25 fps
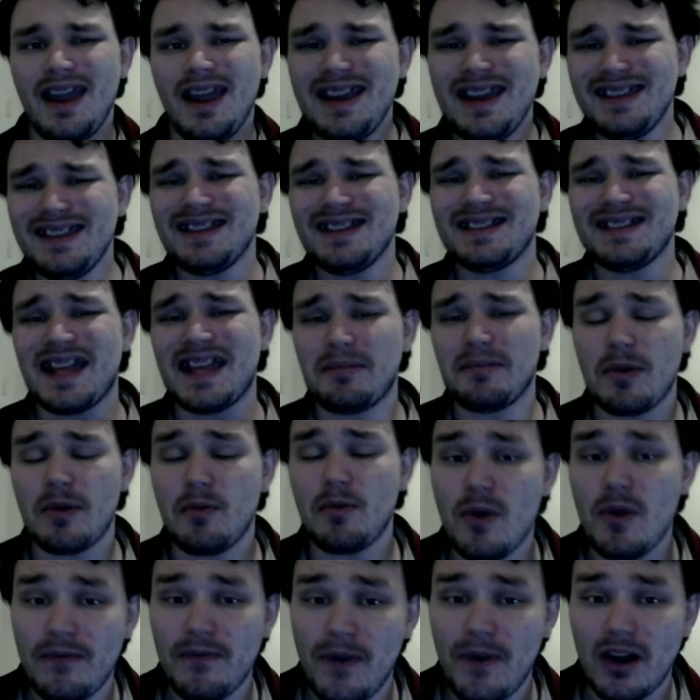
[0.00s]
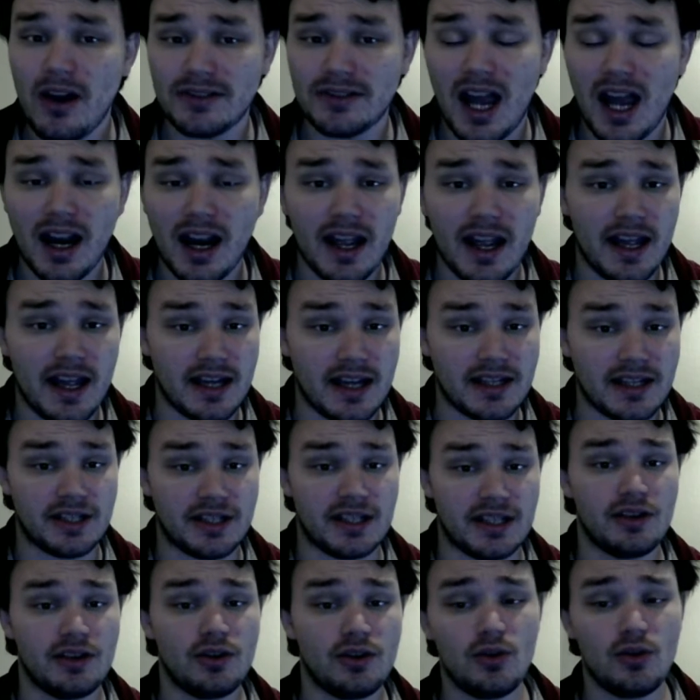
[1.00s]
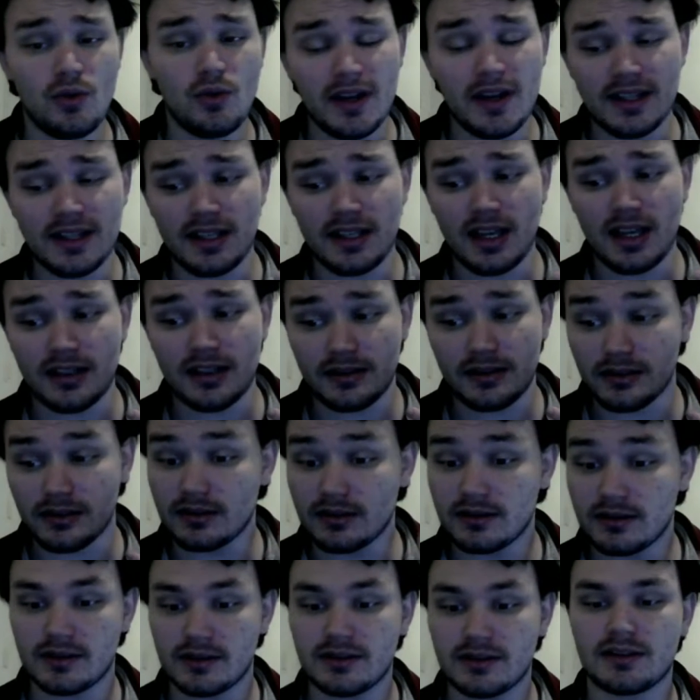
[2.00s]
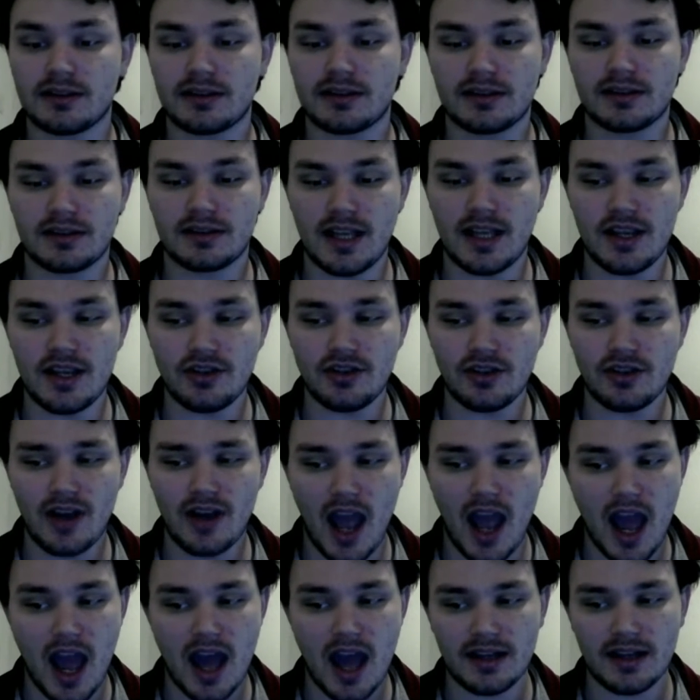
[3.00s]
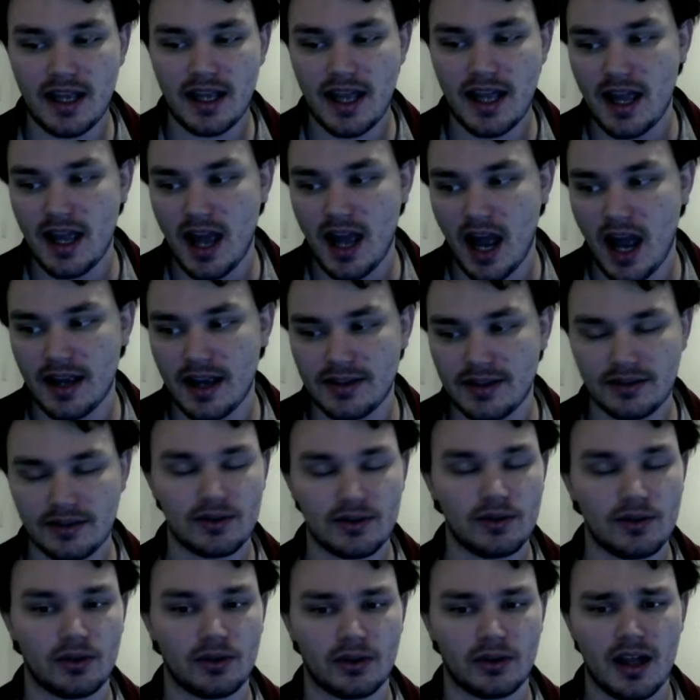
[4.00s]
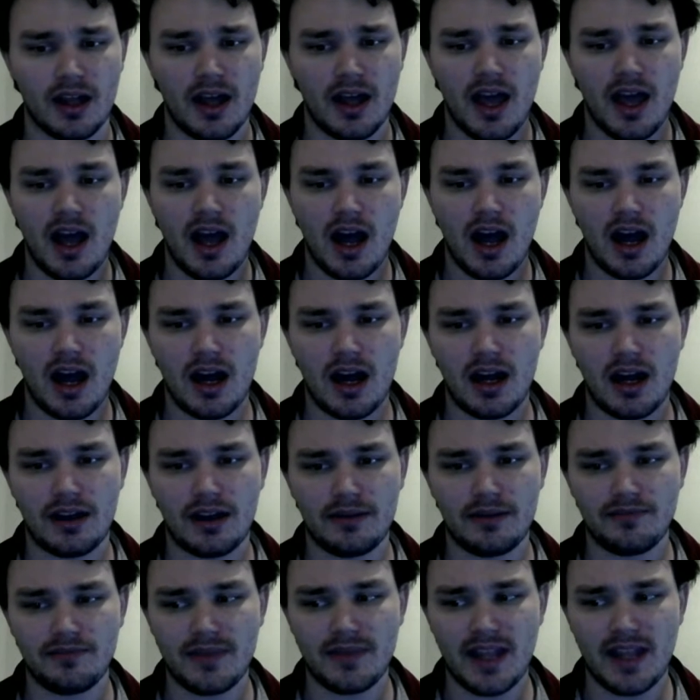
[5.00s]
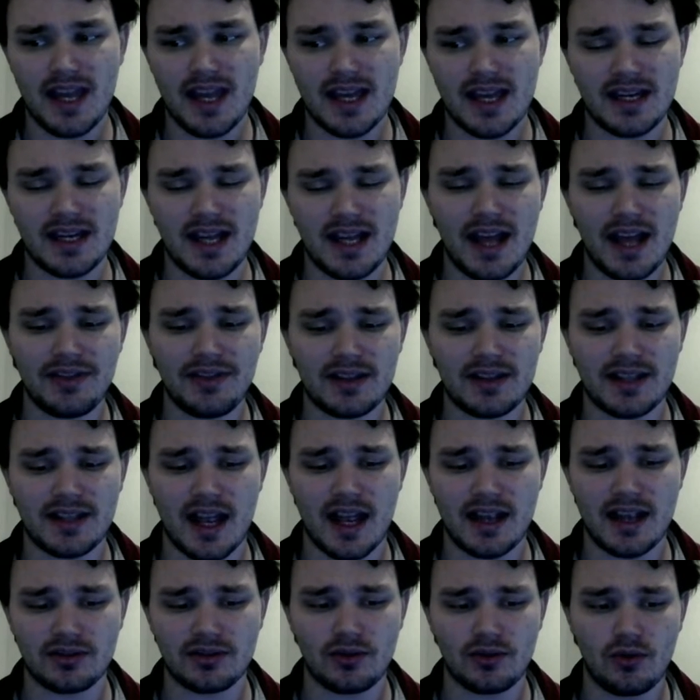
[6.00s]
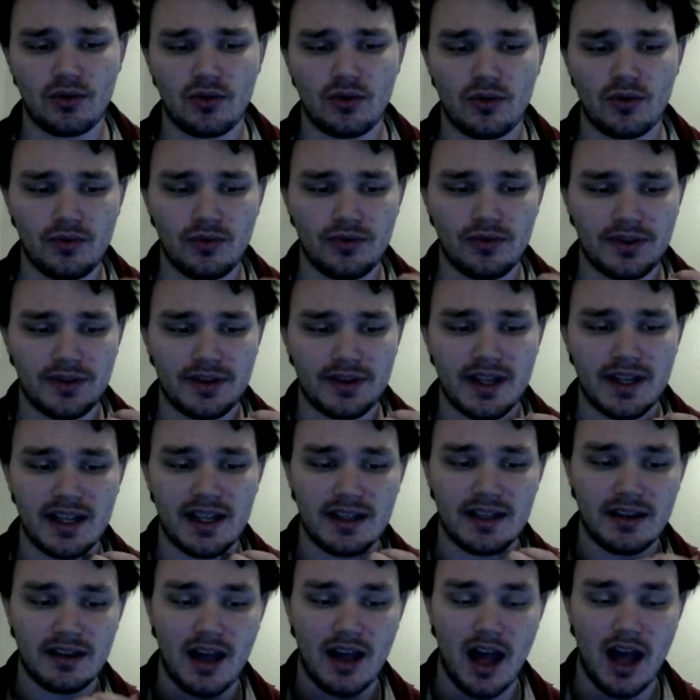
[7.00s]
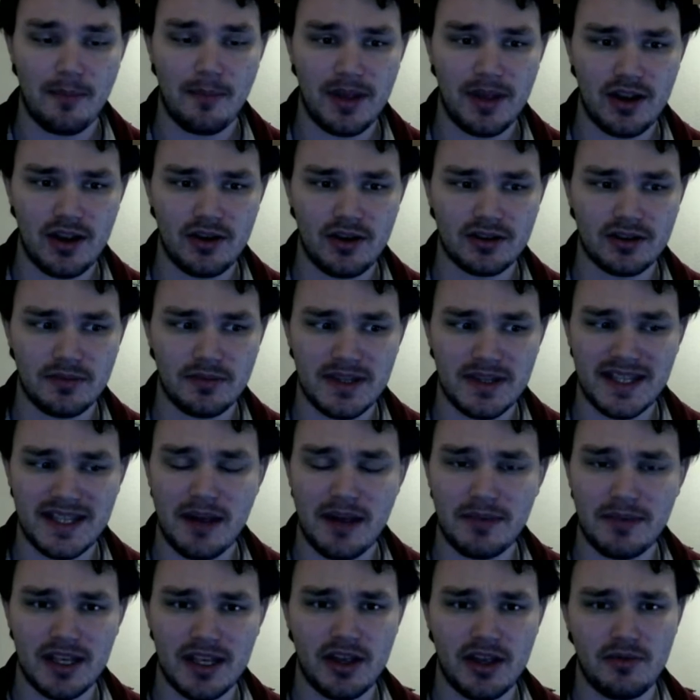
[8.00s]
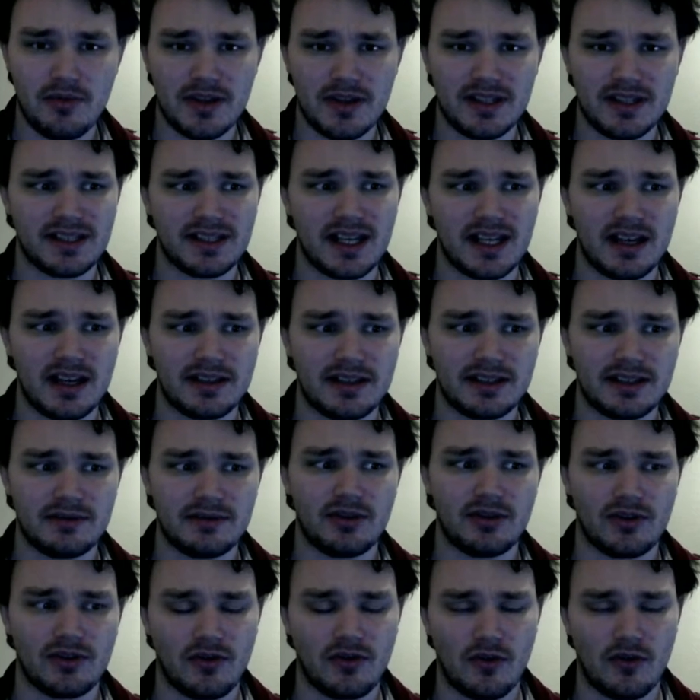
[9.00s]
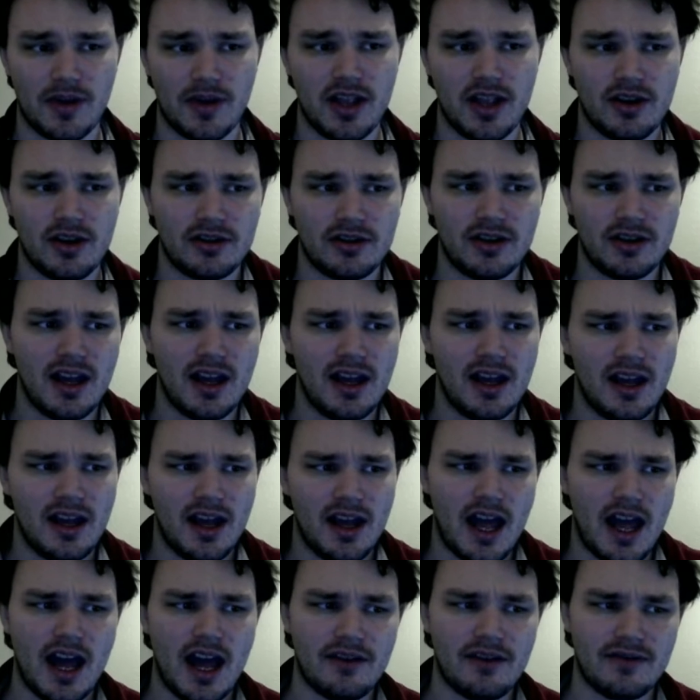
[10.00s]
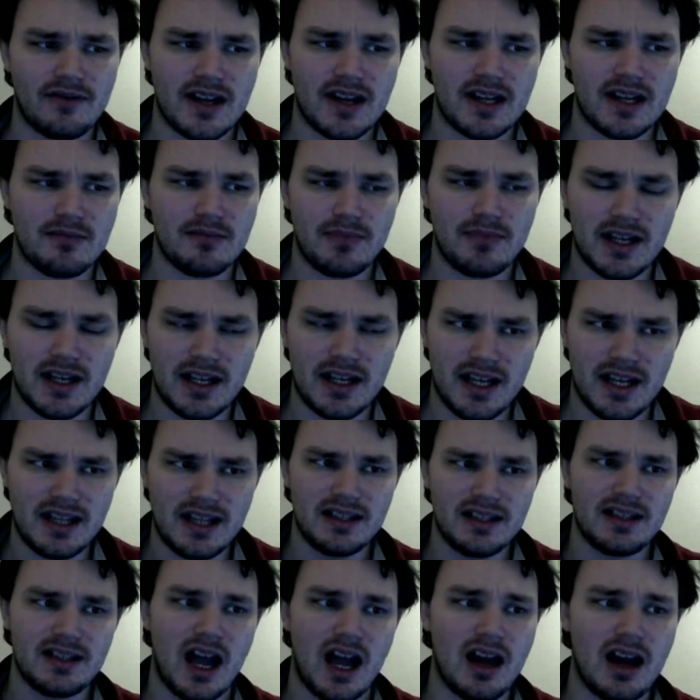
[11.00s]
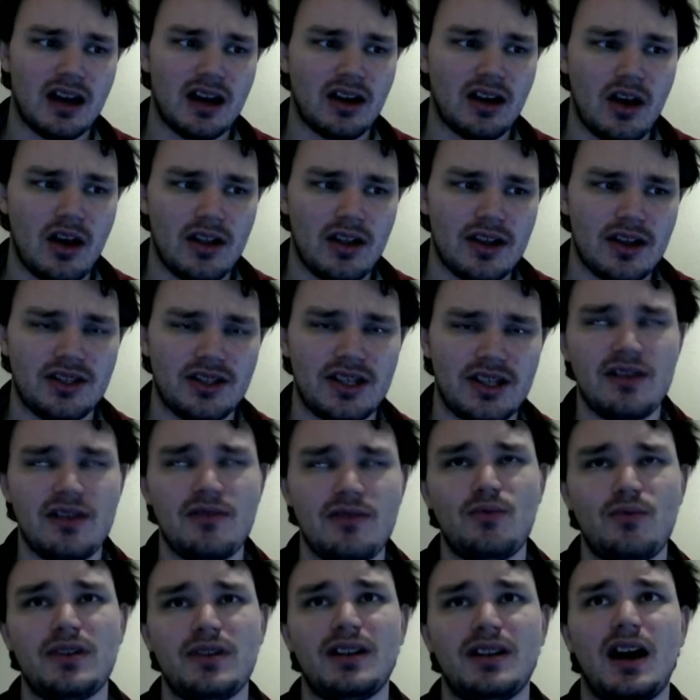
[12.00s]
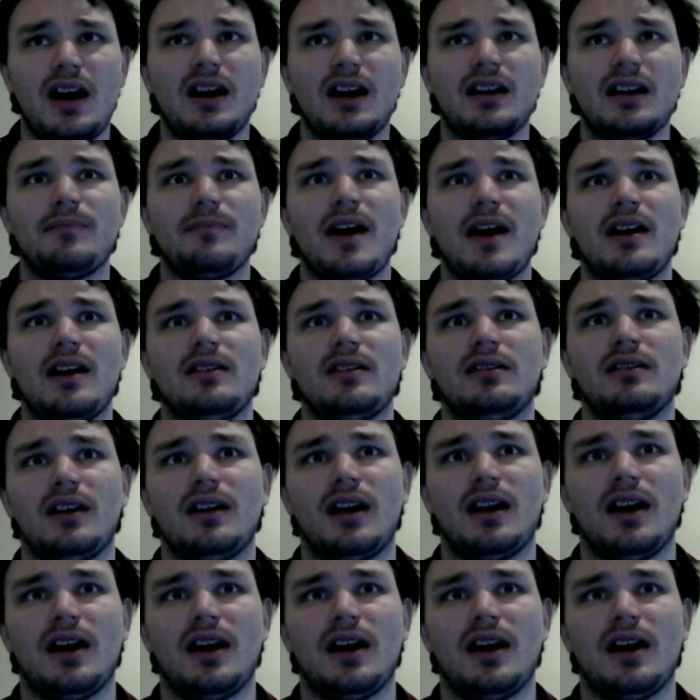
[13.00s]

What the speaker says: In this anime, we follow Takahashi, who is a teacher at a high school, and at this high school, they appears to be demi-humans that seem to have appeared at random, but in college, he went on about